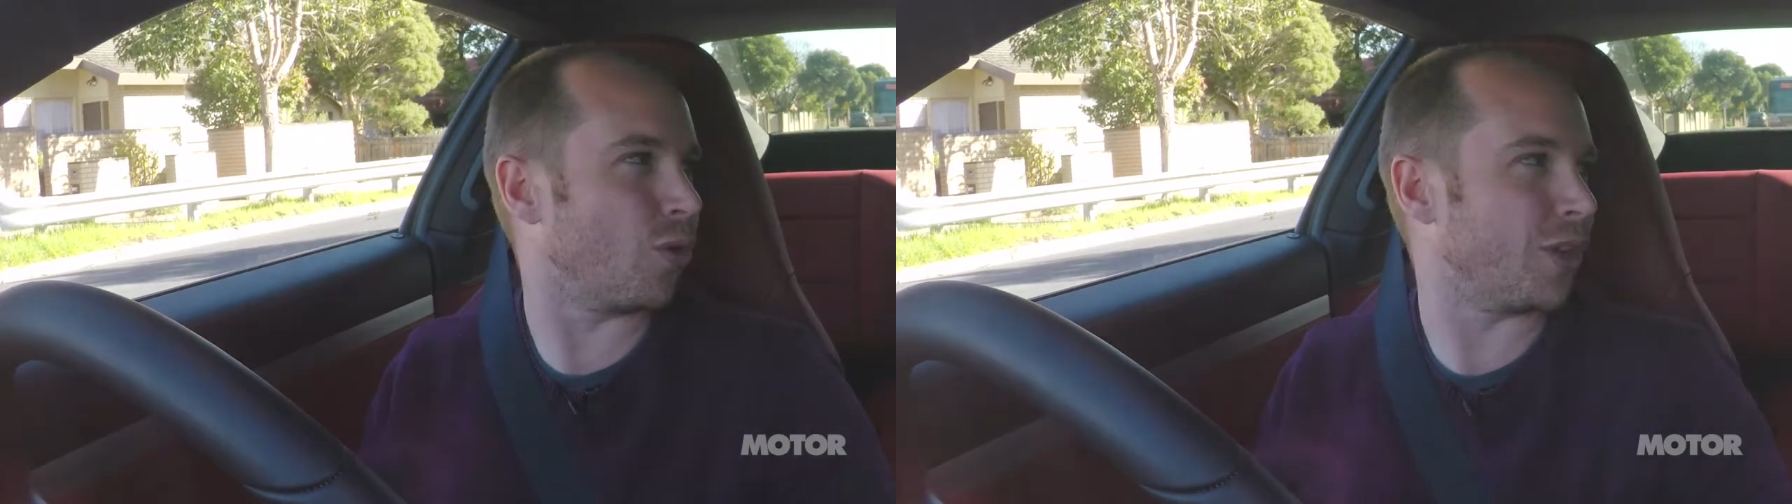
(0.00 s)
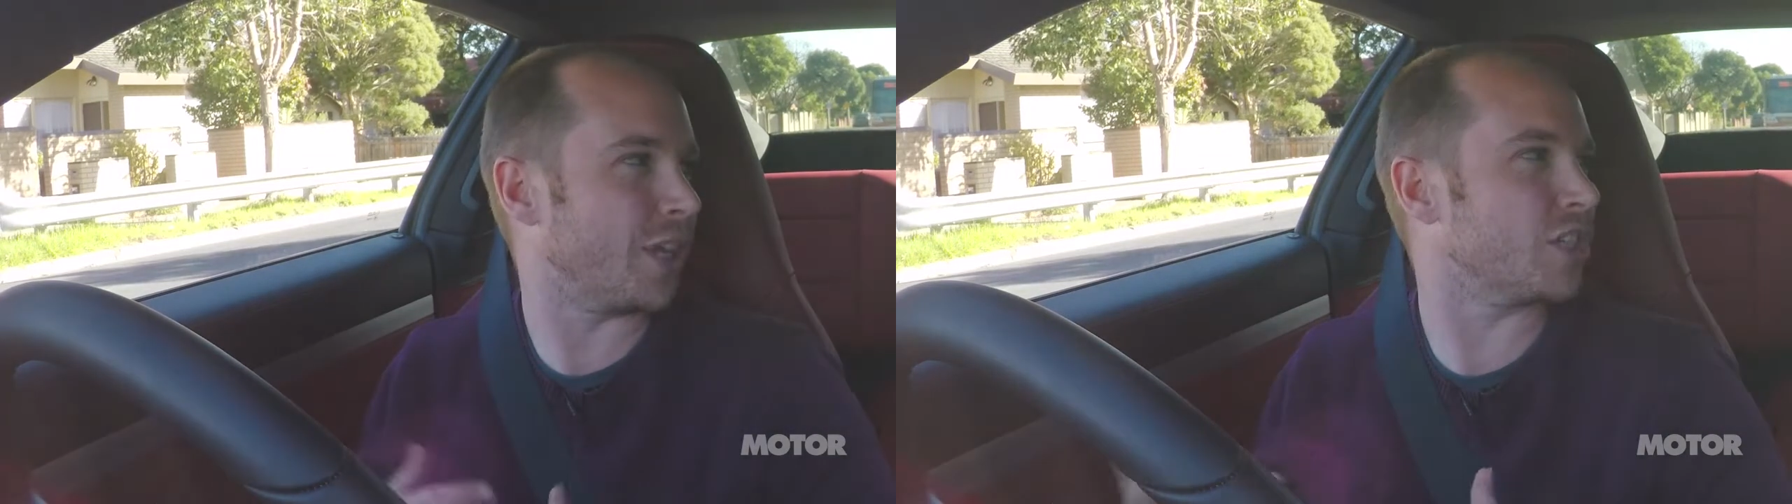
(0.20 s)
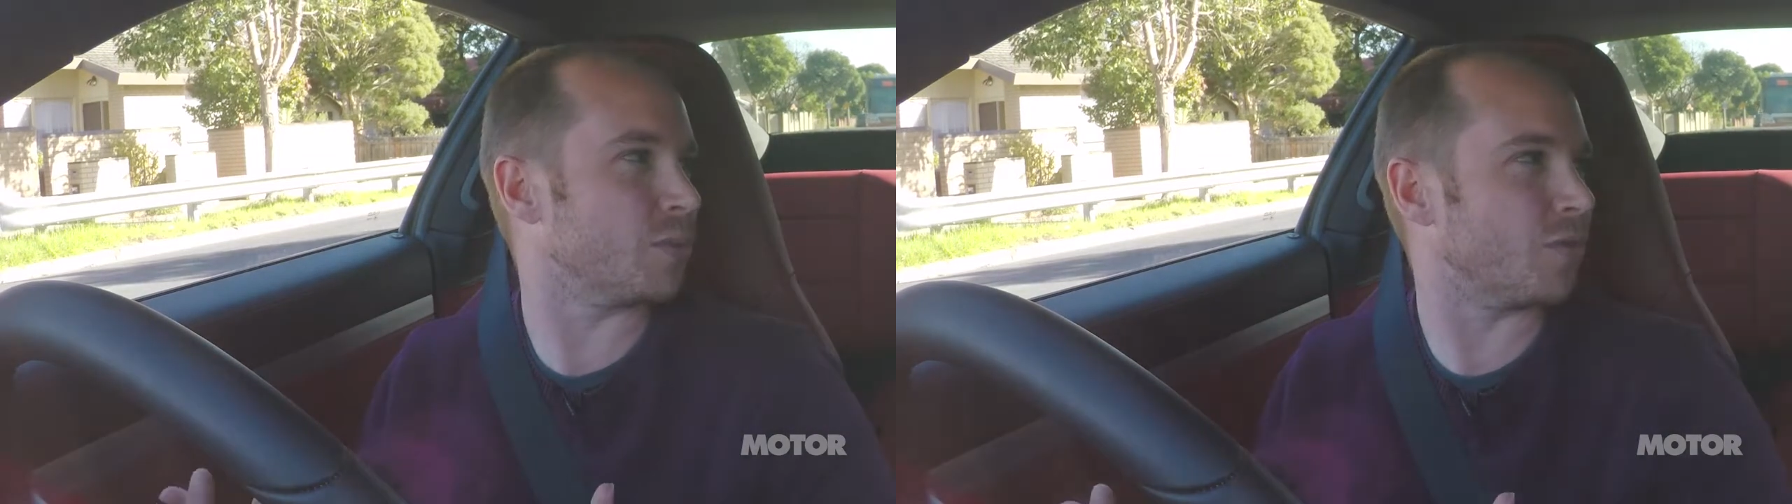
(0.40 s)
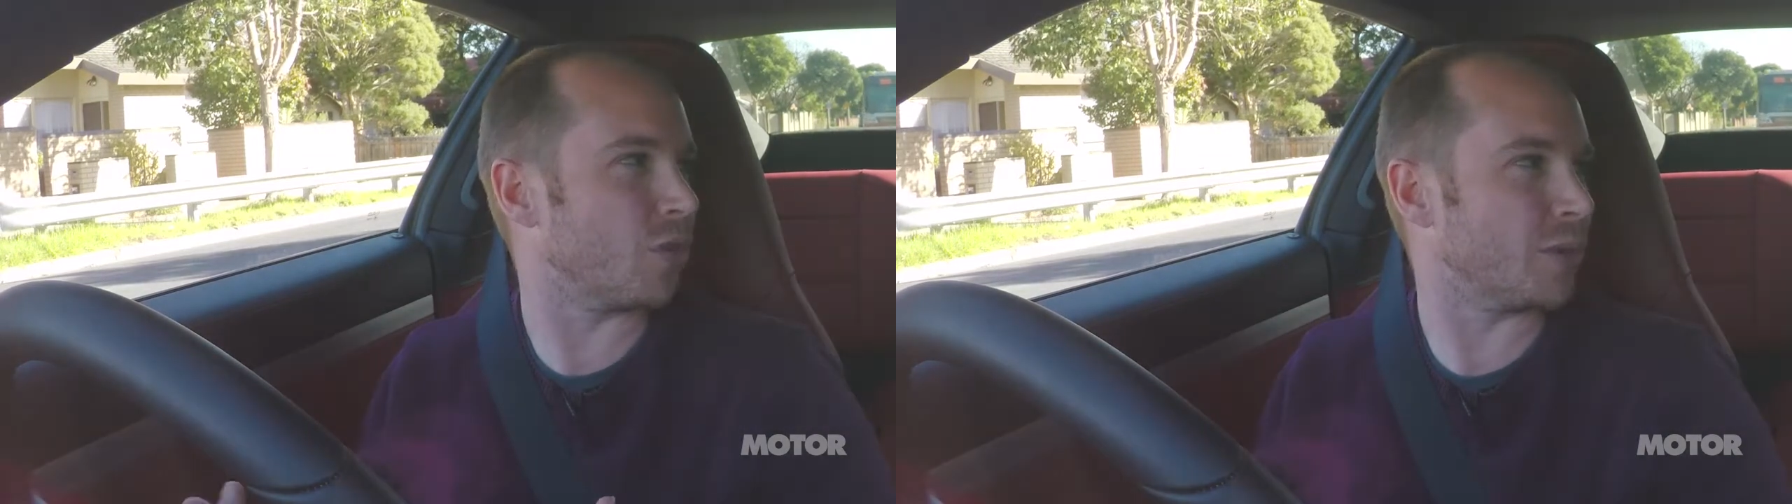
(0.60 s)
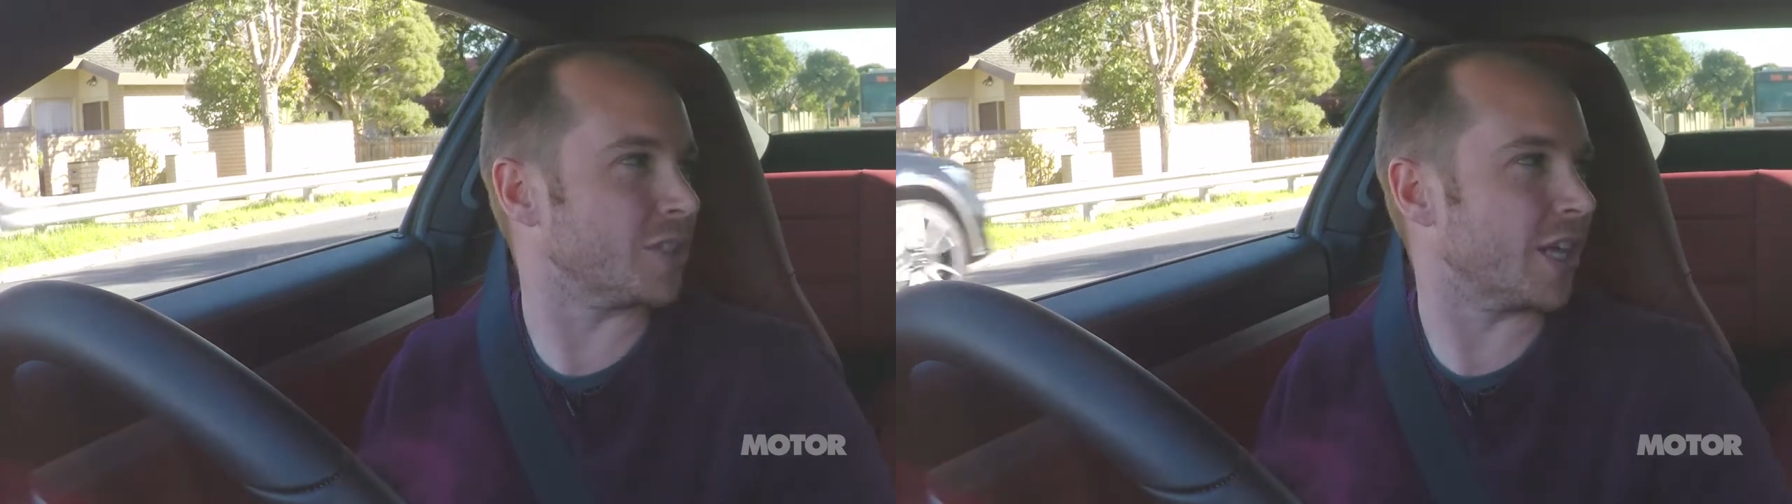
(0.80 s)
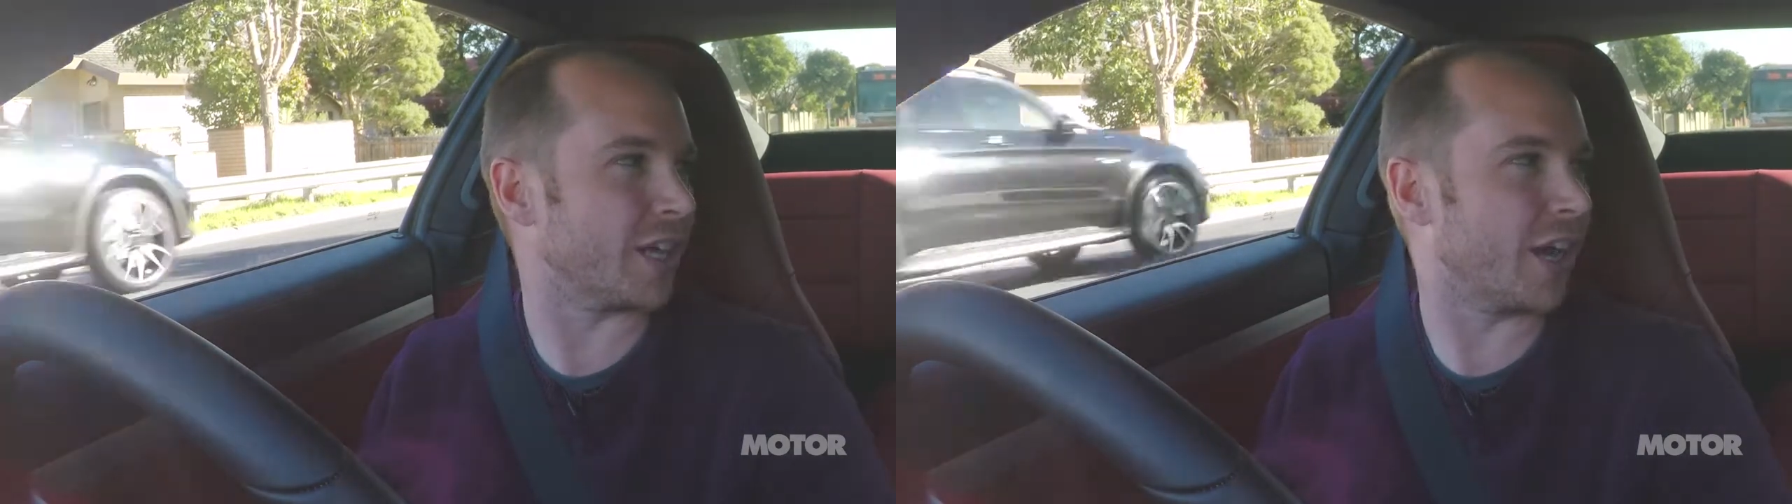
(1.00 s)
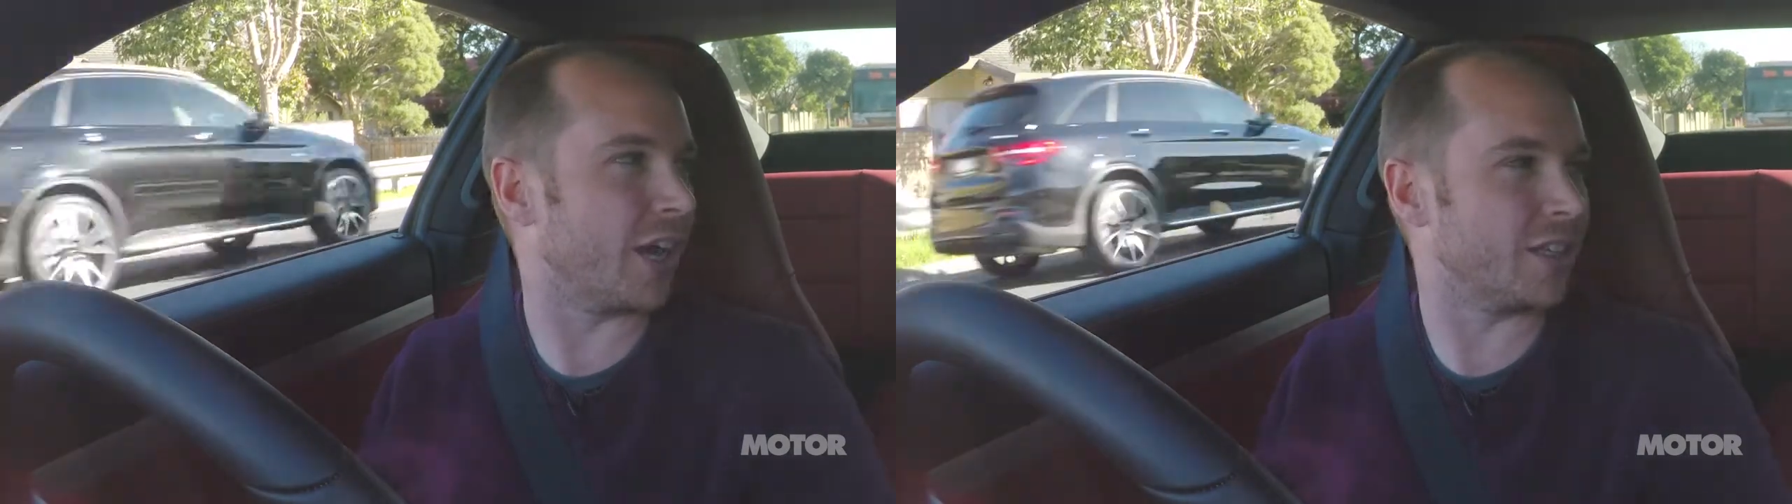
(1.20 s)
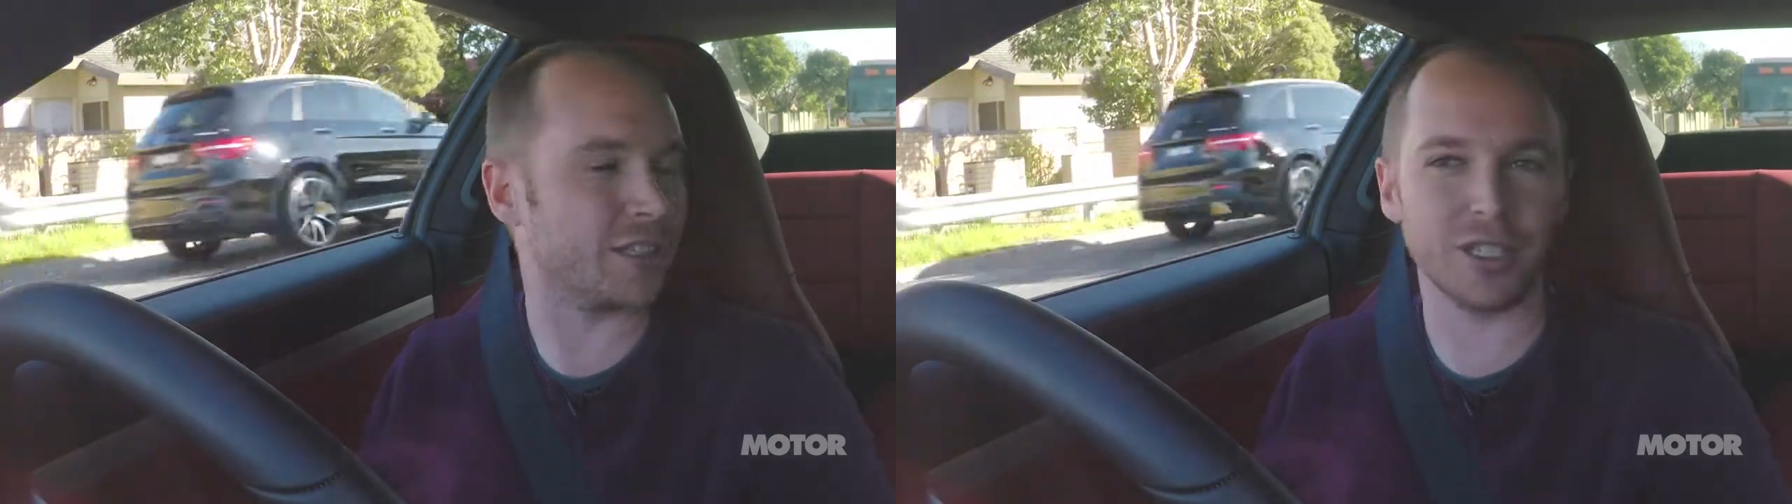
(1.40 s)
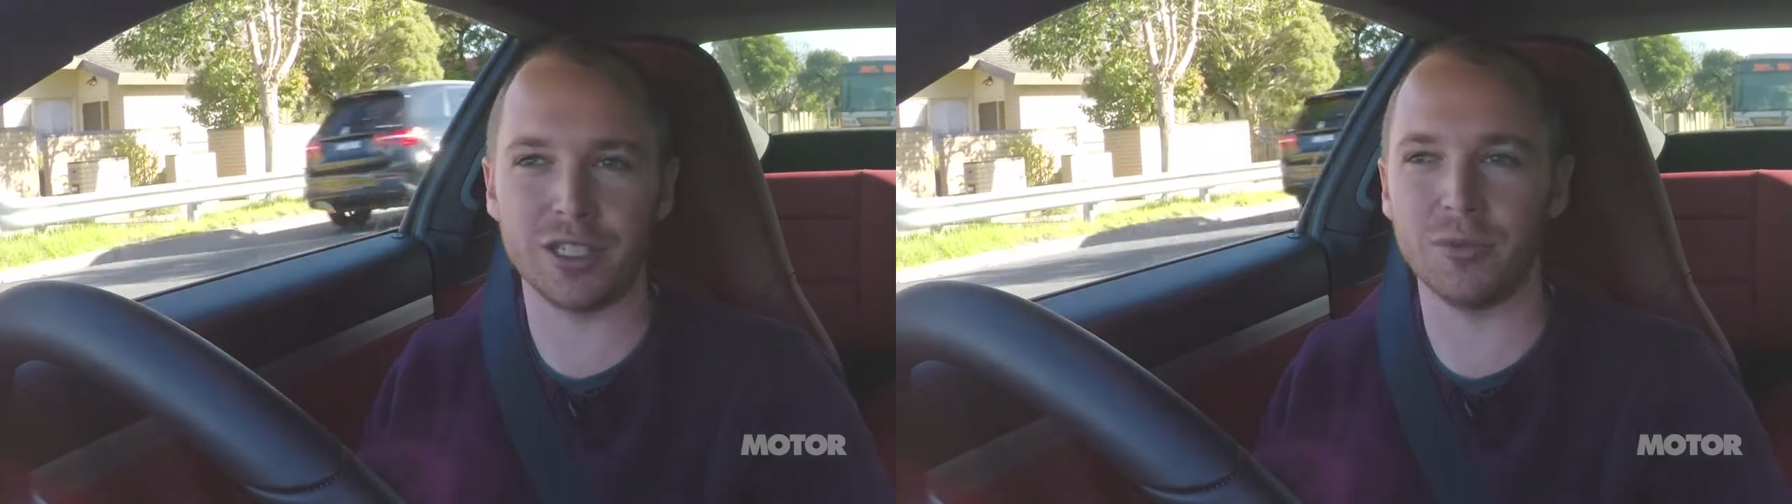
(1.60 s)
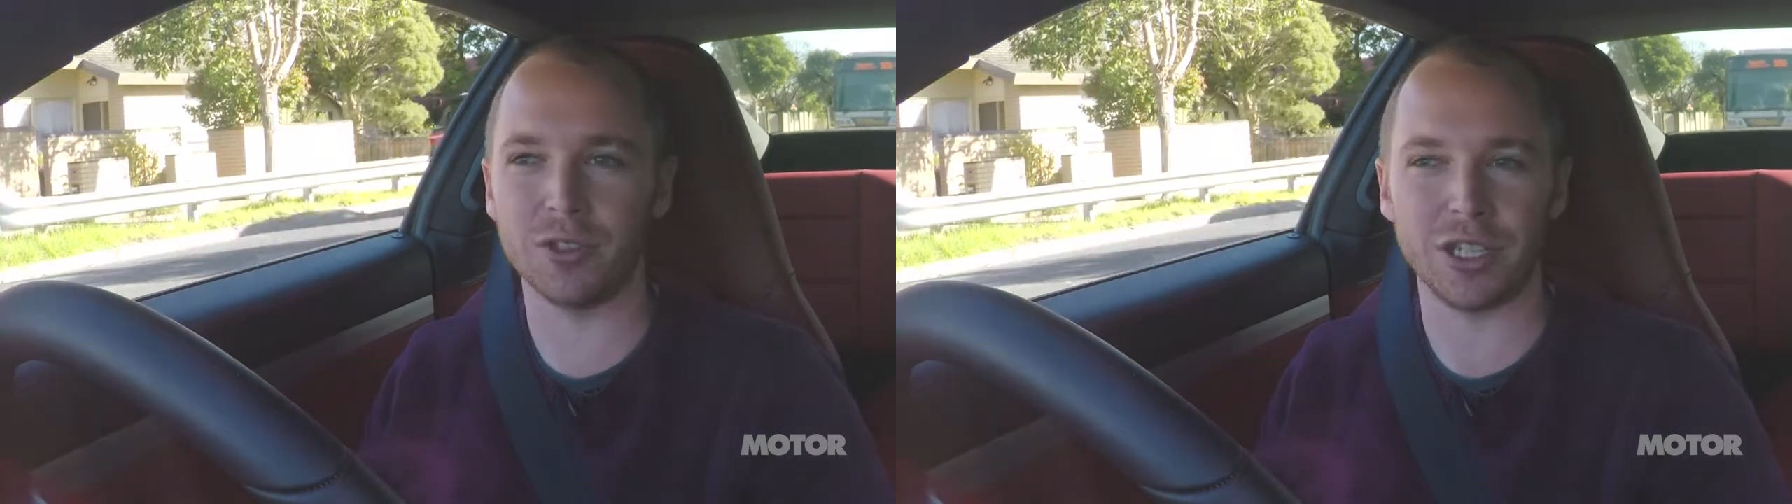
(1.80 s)
the engine performance of that car; it's
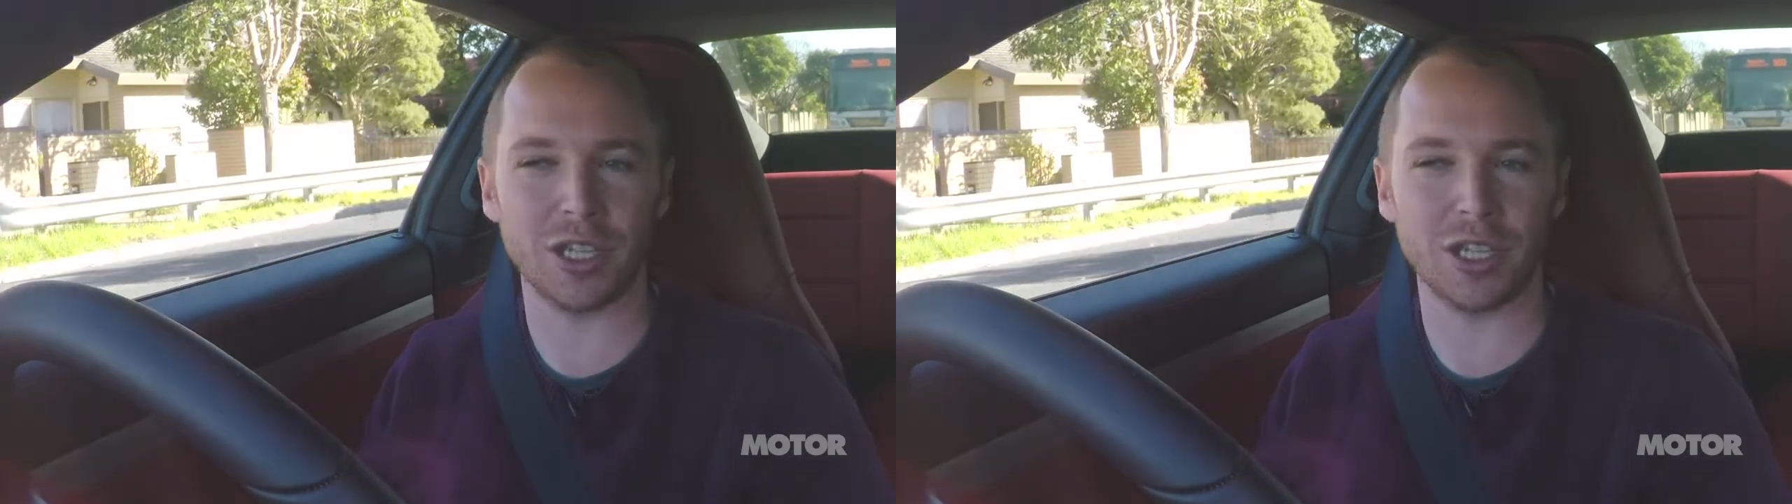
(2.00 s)
everything